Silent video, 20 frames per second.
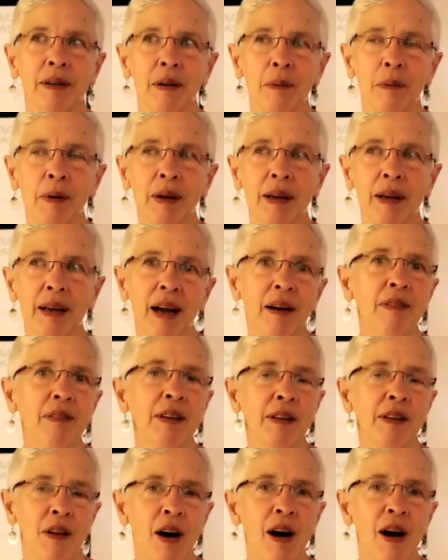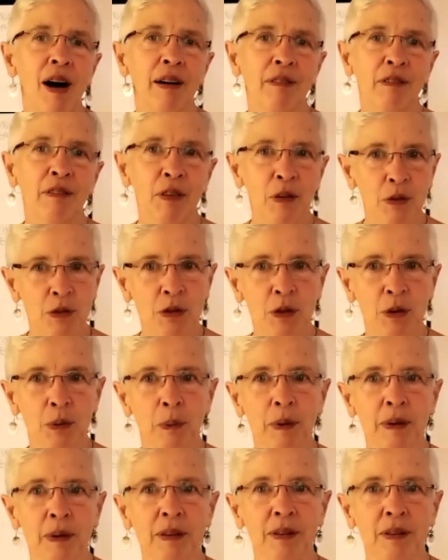We have a long future
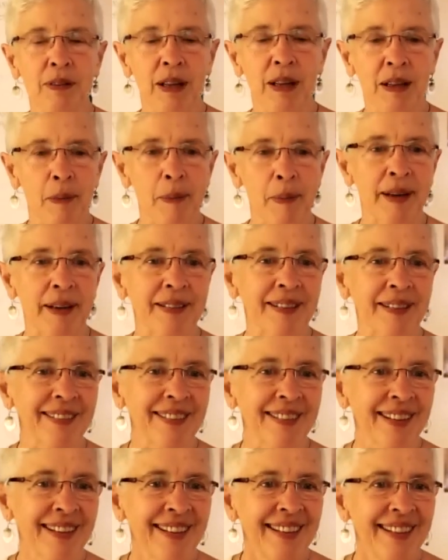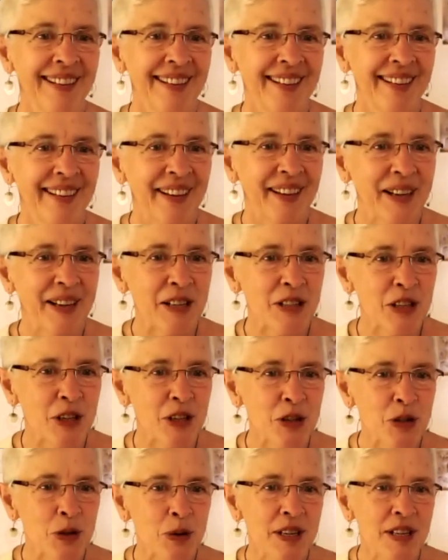with those elementals. And I see
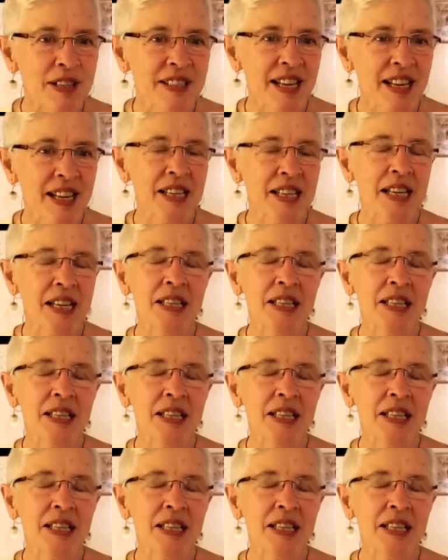Judy says they